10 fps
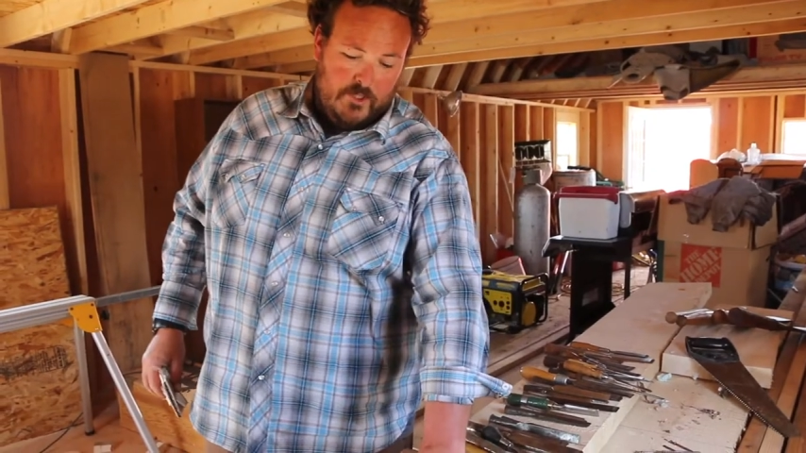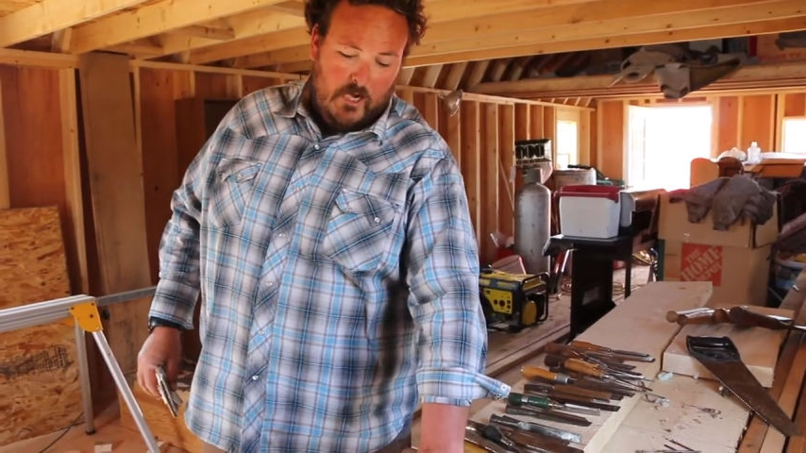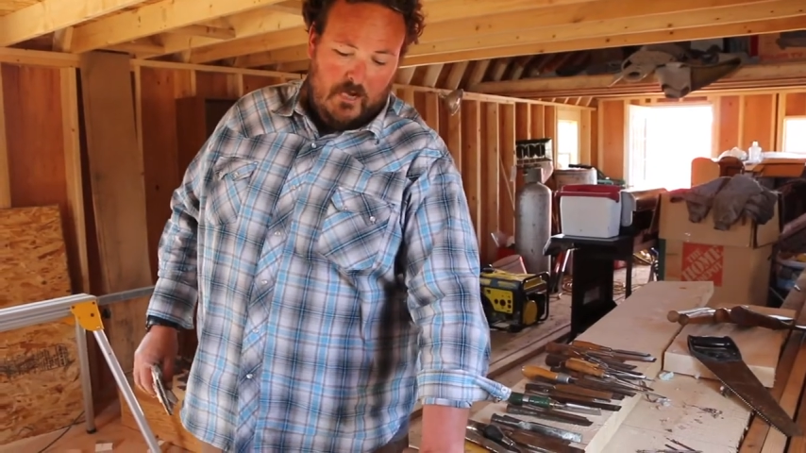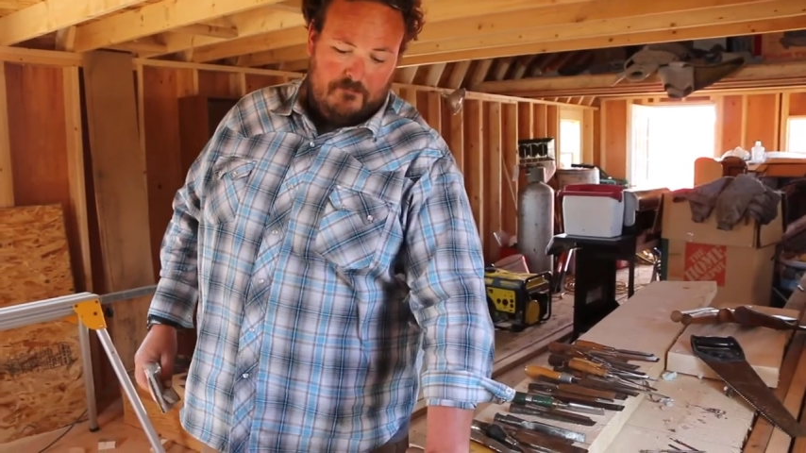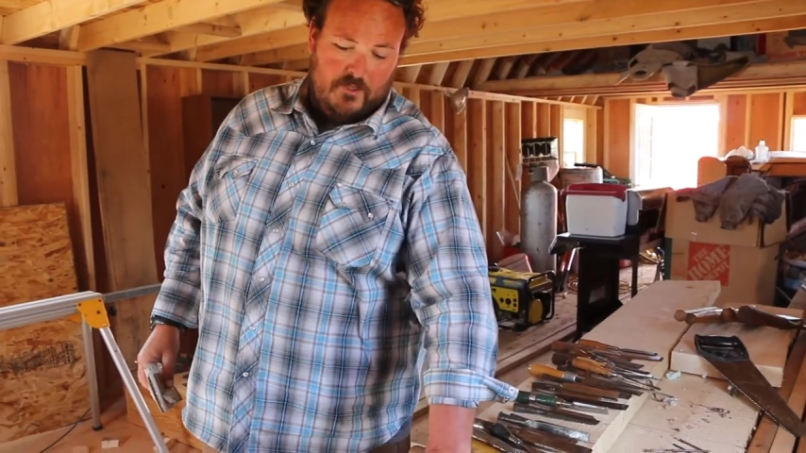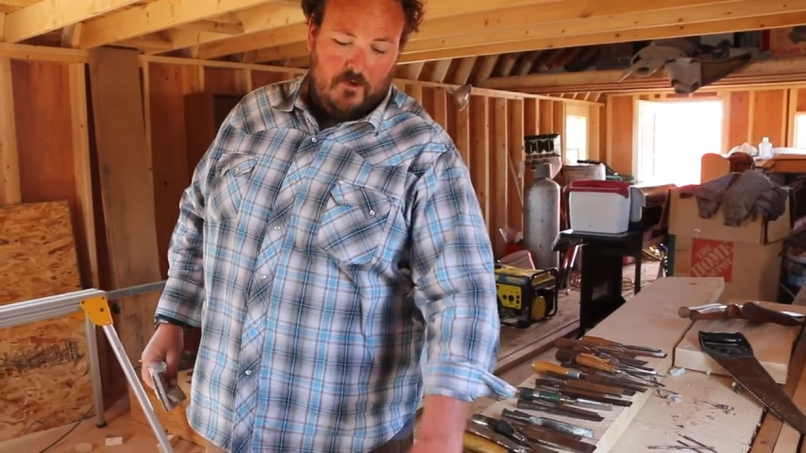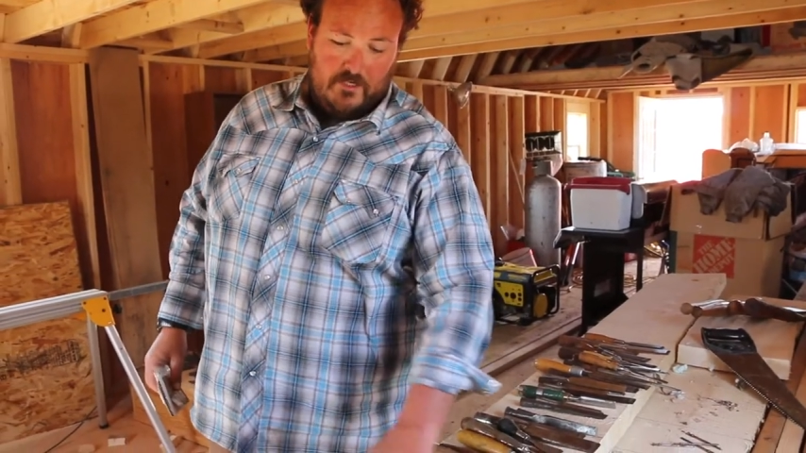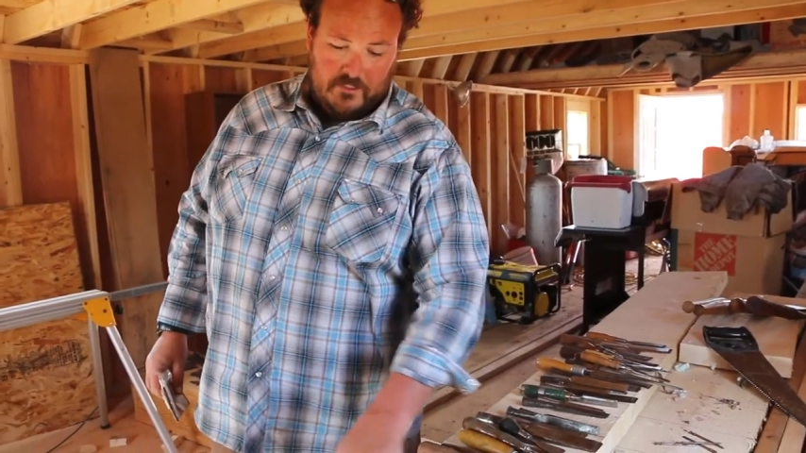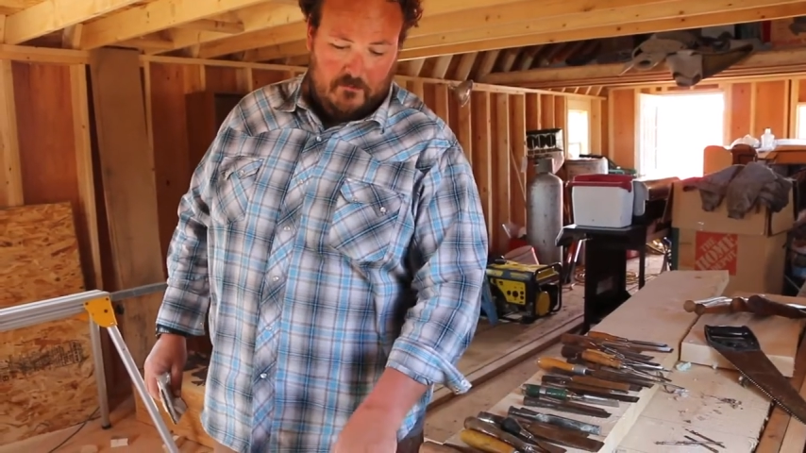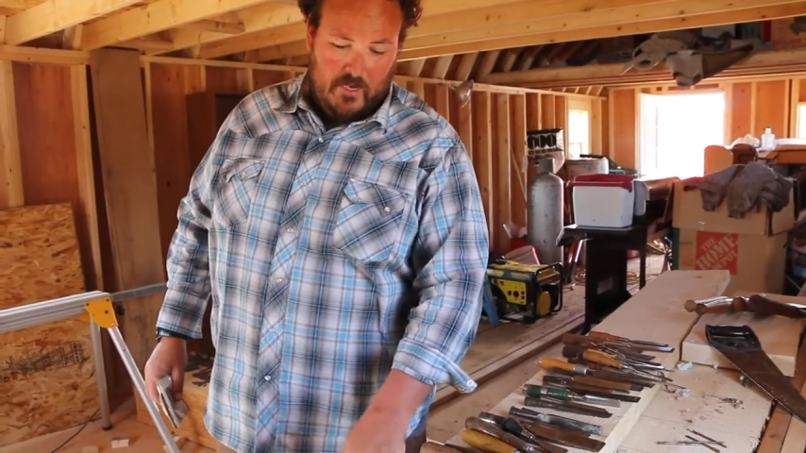shop,
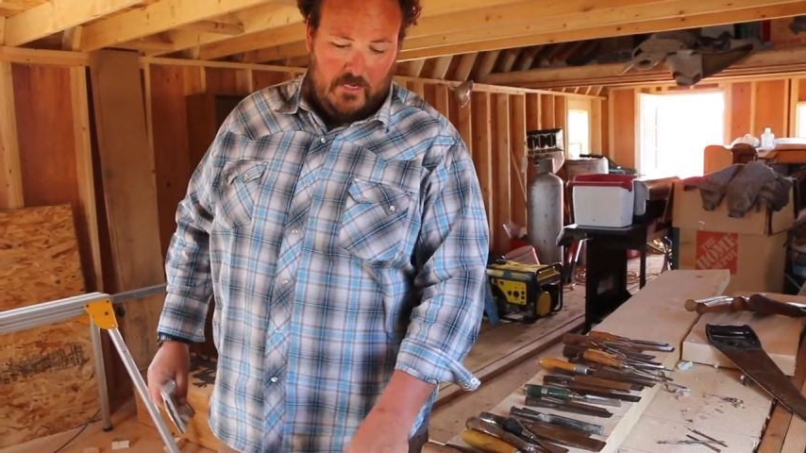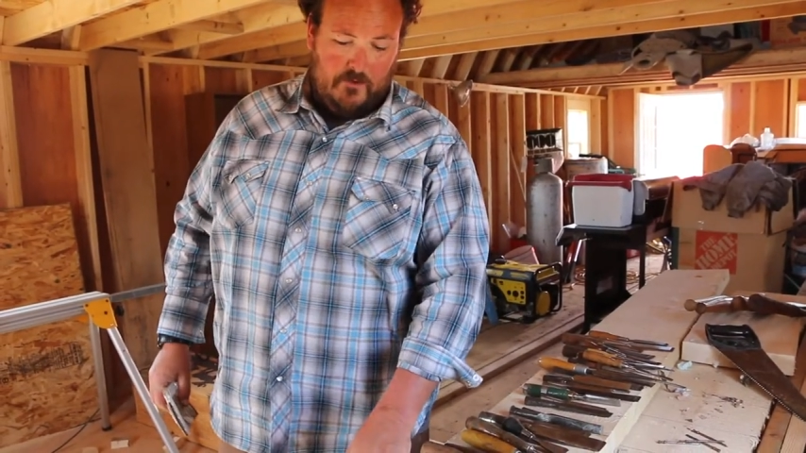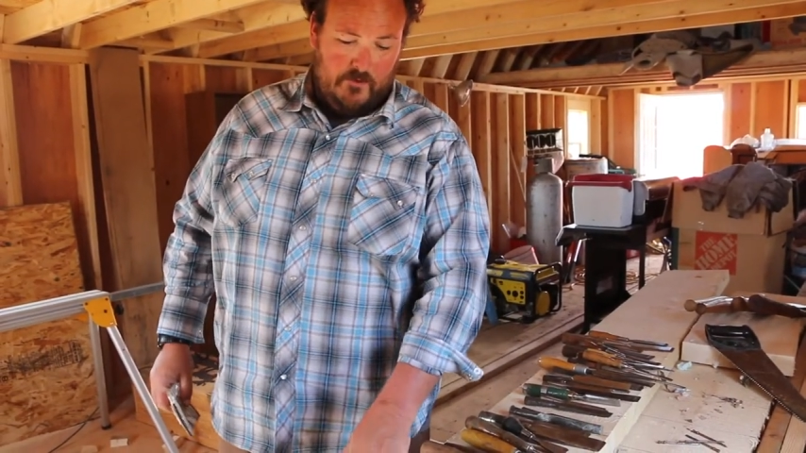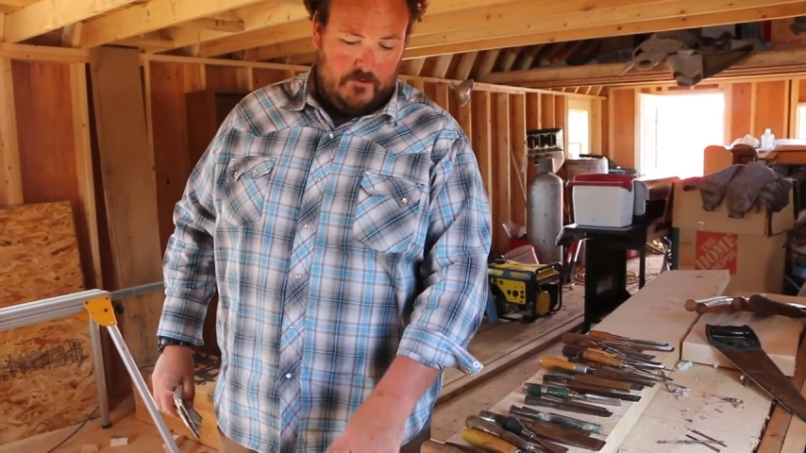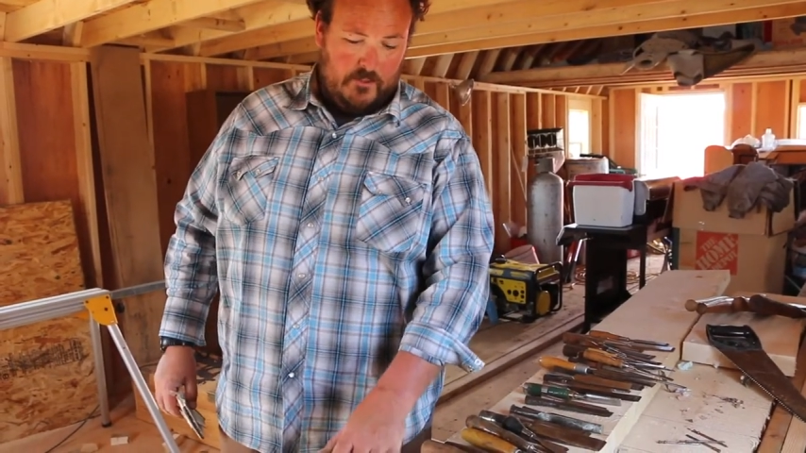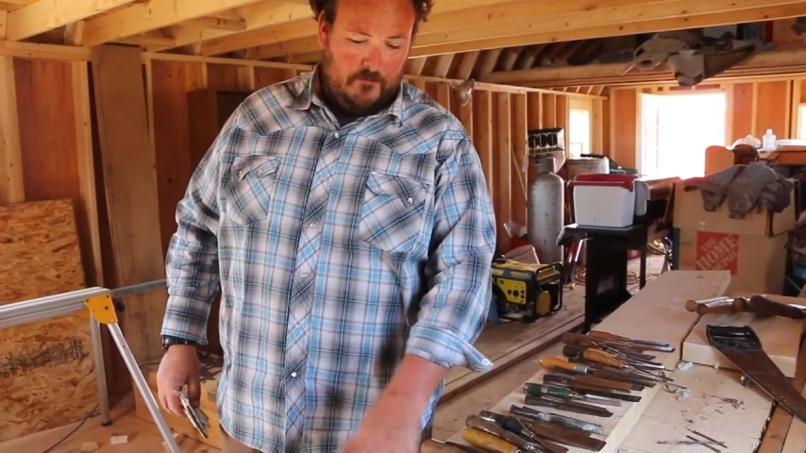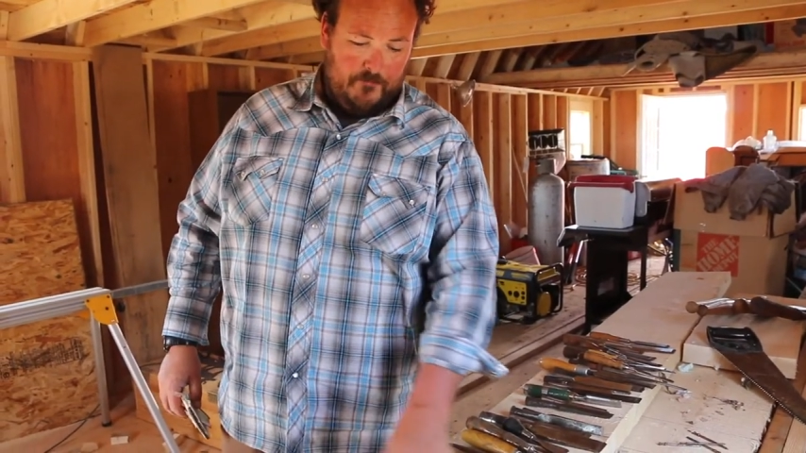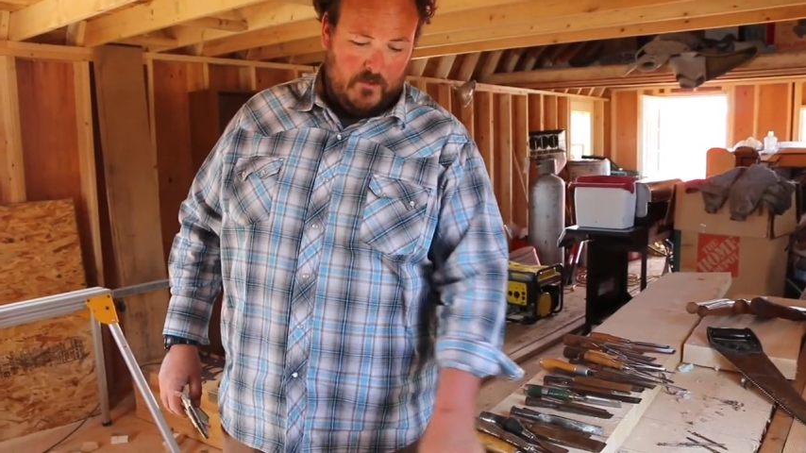turning some handles,